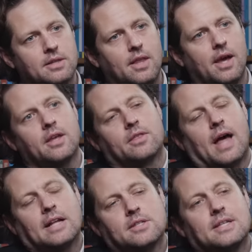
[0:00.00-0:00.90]
And like,
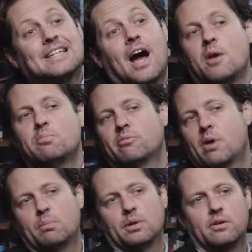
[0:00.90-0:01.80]
that's the type of
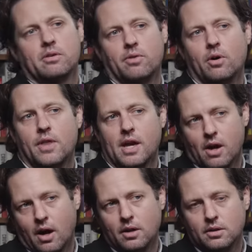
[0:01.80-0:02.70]
popular revolt they
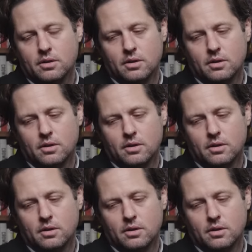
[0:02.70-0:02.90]
got,